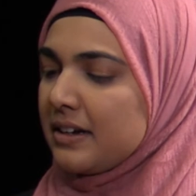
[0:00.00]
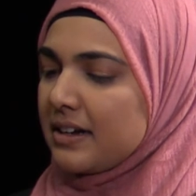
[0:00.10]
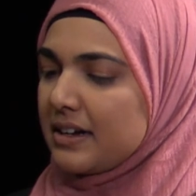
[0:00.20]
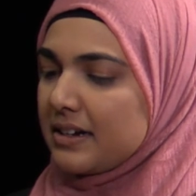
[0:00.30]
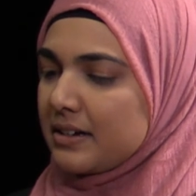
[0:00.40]

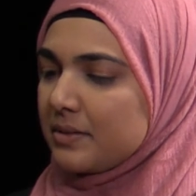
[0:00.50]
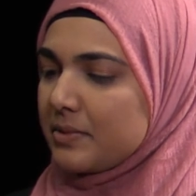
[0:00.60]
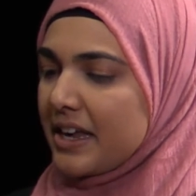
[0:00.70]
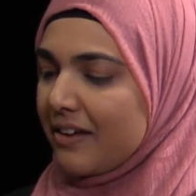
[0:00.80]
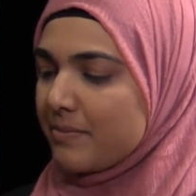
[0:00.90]
Uh,
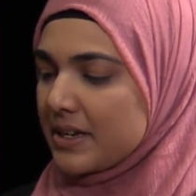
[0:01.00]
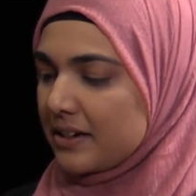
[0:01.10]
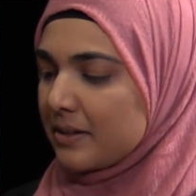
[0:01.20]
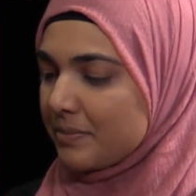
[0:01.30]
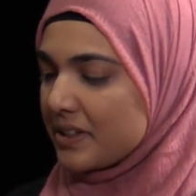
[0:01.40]
we have been
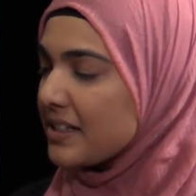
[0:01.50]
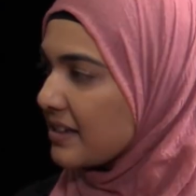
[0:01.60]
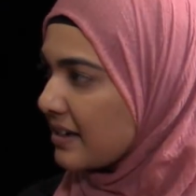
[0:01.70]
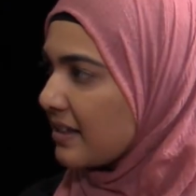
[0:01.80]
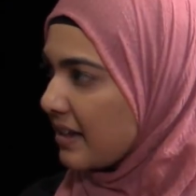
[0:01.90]

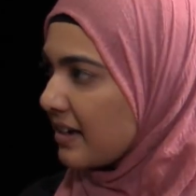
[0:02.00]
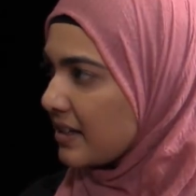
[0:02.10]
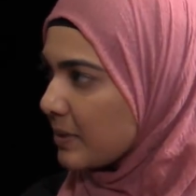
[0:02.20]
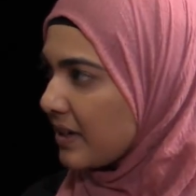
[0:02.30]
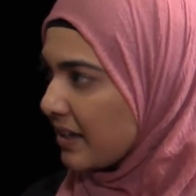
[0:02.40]
complicit in that
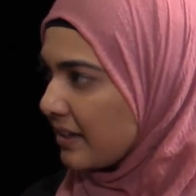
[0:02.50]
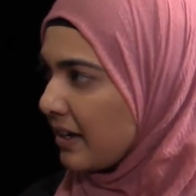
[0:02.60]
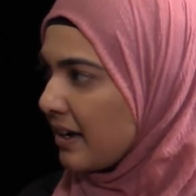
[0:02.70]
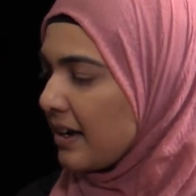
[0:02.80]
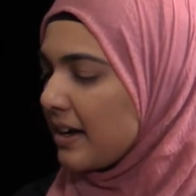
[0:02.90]
as well.
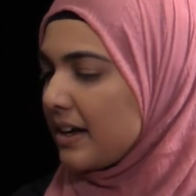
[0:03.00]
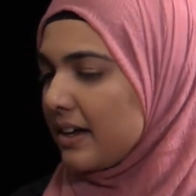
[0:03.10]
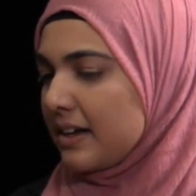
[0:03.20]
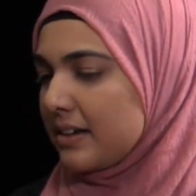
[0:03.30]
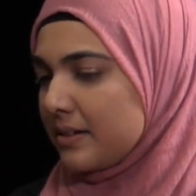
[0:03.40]

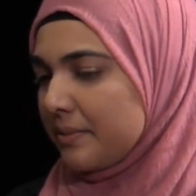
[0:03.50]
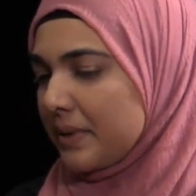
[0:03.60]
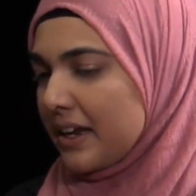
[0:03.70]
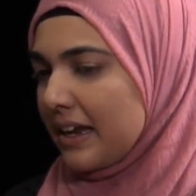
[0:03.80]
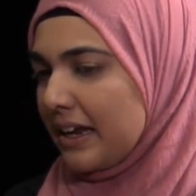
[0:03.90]
Um,
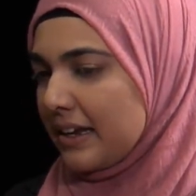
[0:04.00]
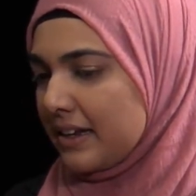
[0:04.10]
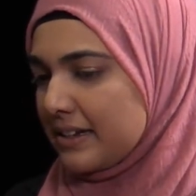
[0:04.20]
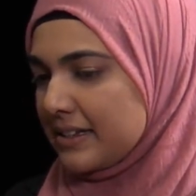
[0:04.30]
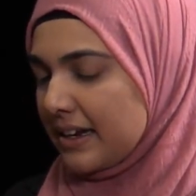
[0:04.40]

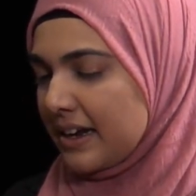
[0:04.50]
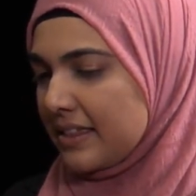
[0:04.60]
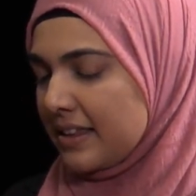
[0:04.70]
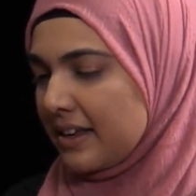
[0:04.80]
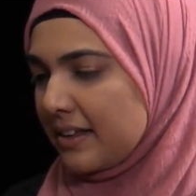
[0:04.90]
and I think